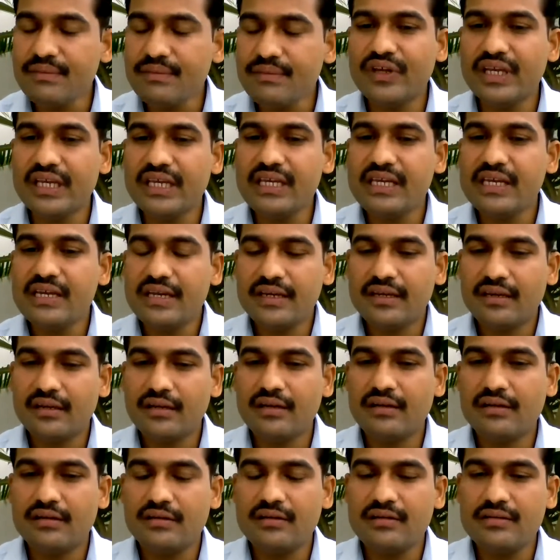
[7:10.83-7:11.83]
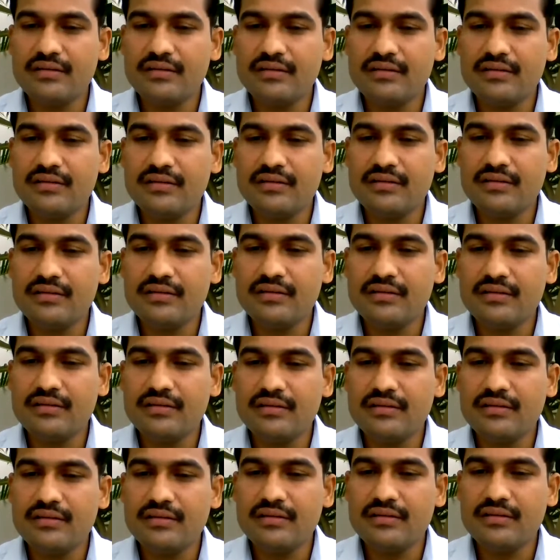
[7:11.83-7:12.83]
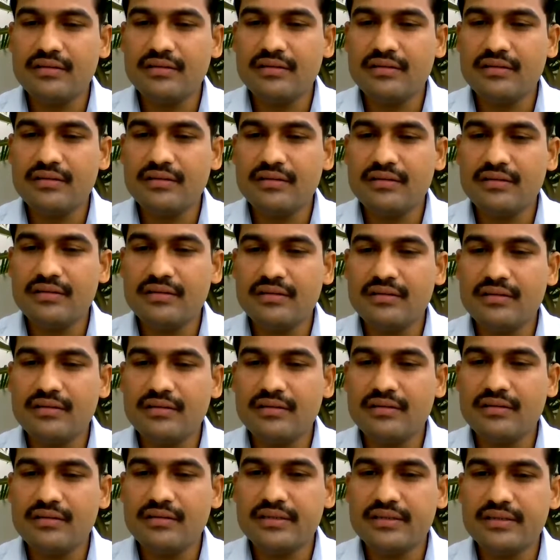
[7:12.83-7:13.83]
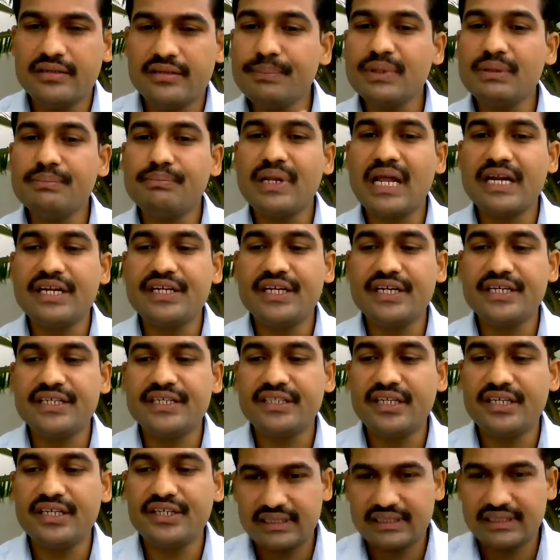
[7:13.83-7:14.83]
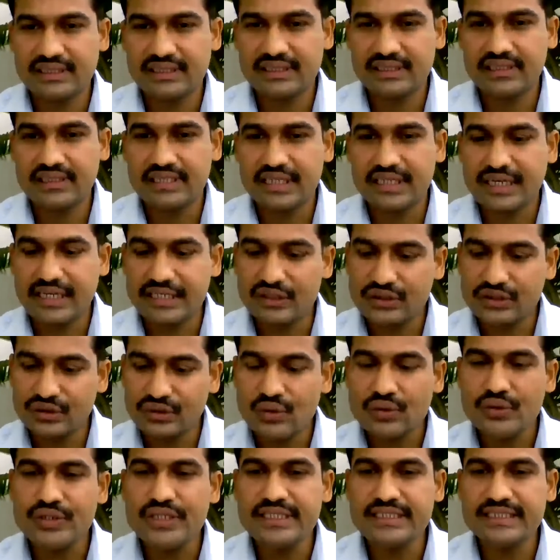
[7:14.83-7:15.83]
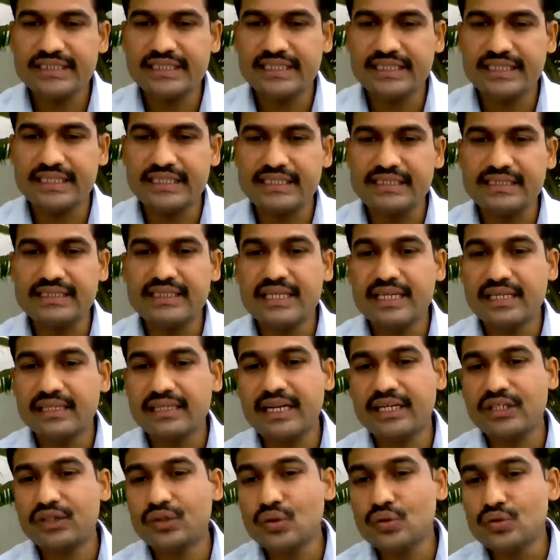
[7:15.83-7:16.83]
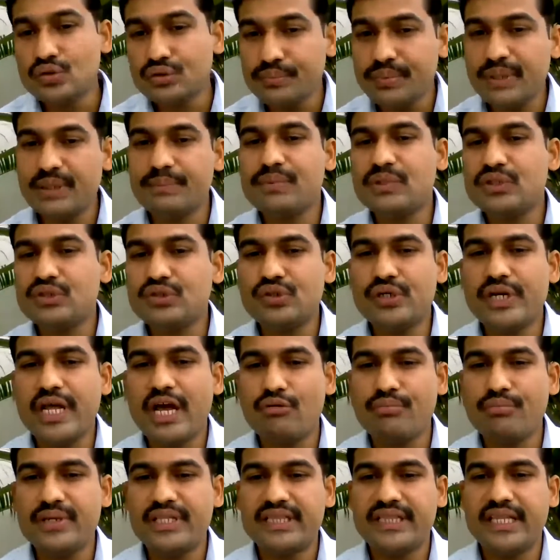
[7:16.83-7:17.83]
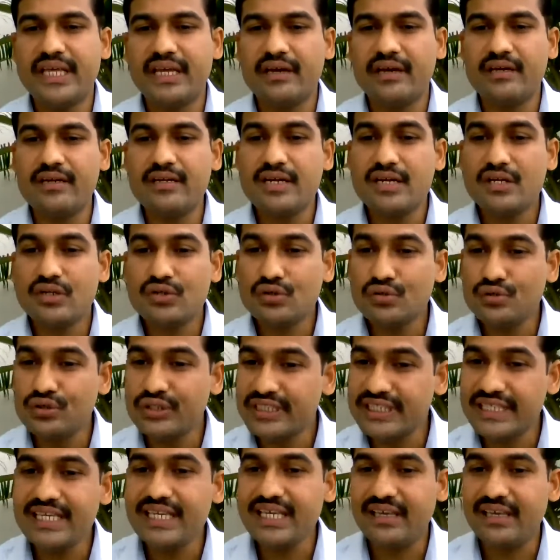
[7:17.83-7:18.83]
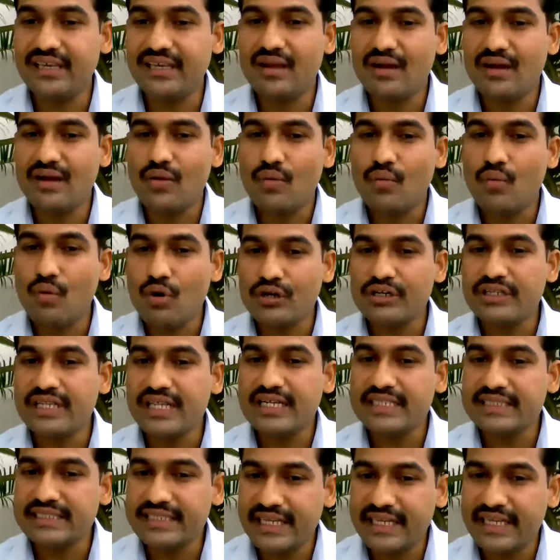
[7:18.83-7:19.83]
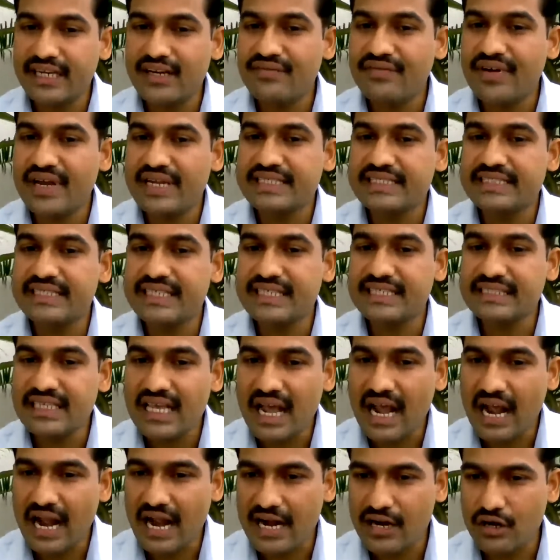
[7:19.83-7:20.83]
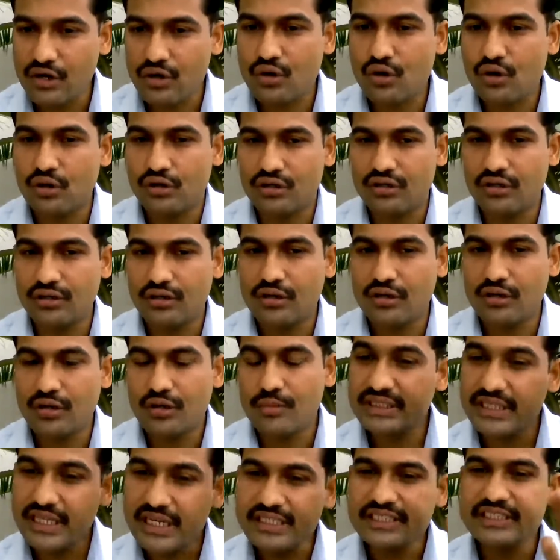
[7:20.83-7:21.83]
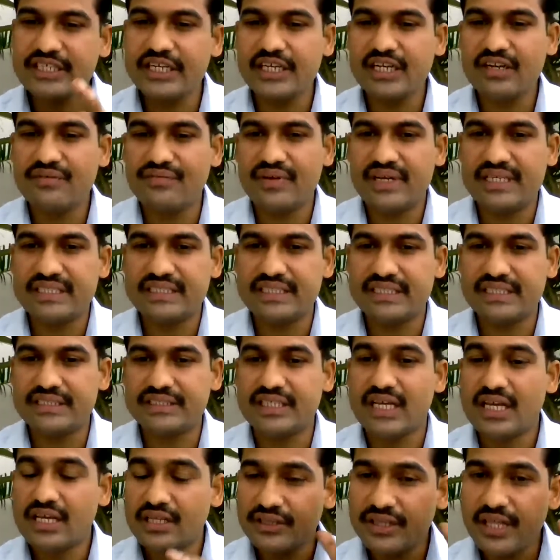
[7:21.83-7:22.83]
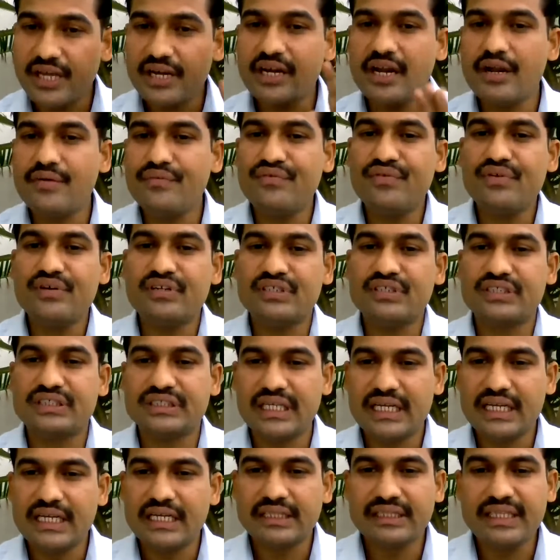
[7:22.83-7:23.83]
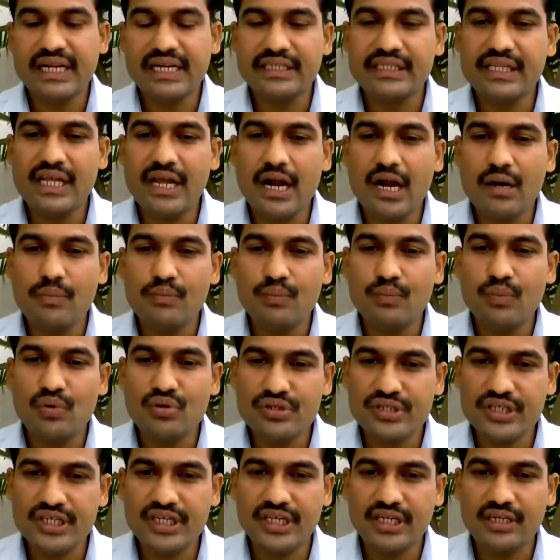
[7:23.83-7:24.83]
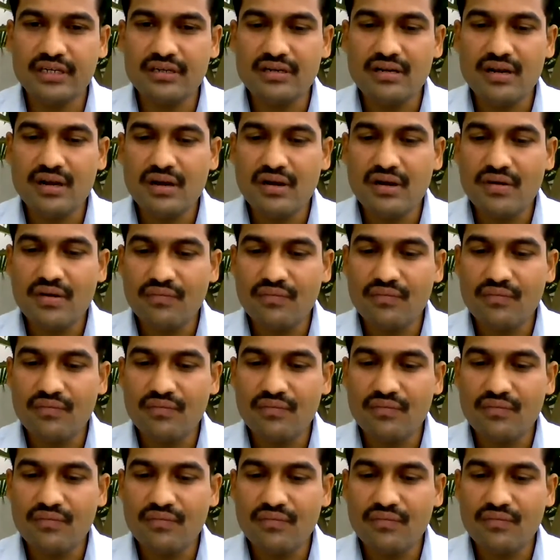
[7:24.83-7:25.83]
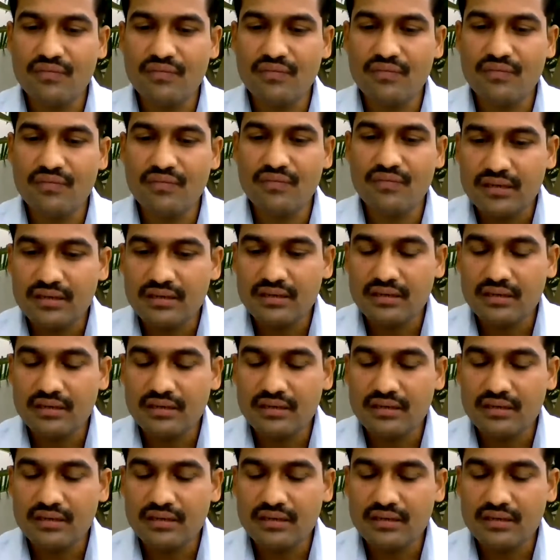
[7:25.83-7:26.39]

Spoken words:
The same way here Nelson Mandela says the fruits. And so he says that those people should have been there to see what their sacrifices had wrought. Means their sacrifices, their efforts that they had put in for